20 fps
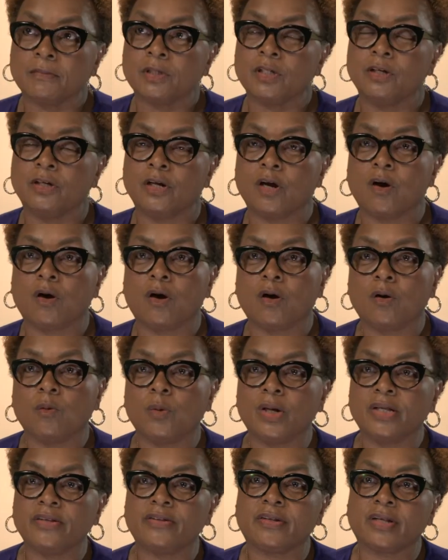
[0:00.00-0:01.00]
I
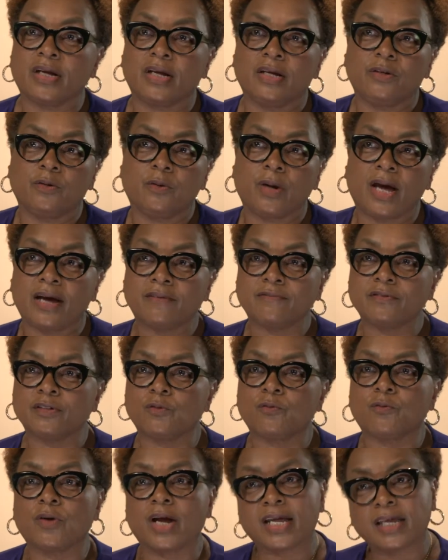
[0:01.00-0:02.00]
always say you have
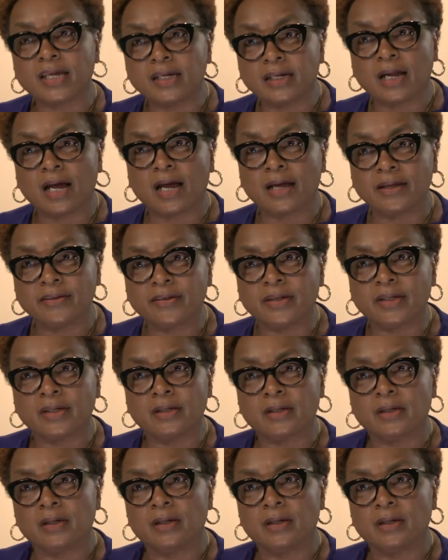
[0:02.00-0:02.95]
to recognize it,